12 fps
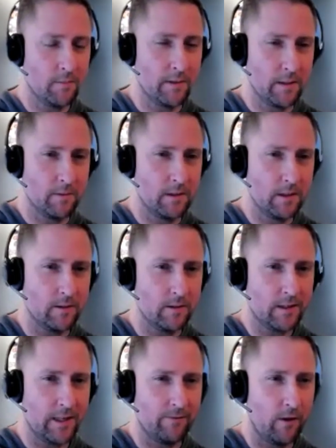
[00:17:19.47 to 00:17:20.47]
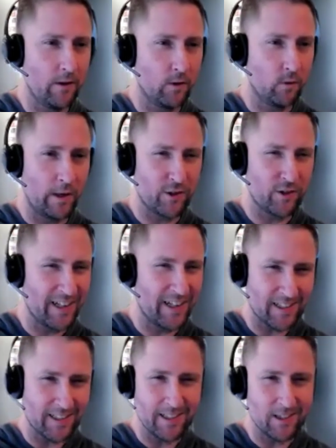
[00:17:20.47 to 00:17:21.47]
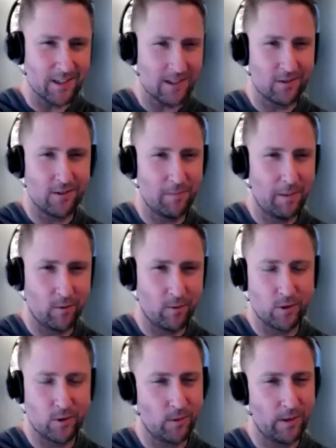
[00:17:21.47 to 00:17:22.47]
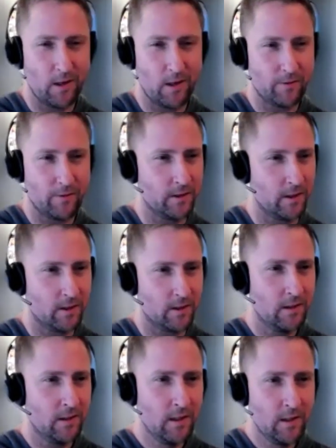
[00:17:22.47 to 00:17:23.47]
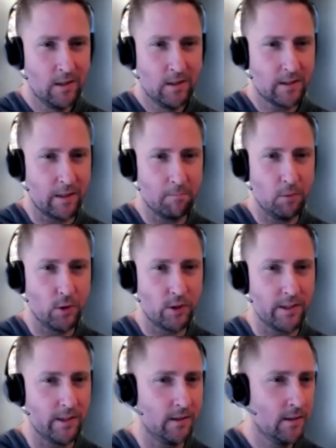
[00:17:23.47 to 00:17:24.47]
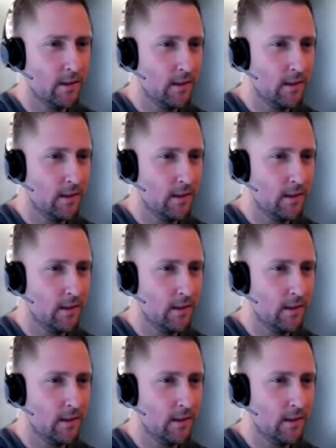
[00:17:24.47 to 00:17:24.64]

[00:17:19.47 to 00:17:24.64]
I mean, am I kind of on the right track-ish, or am I just way off and just saying bullshit?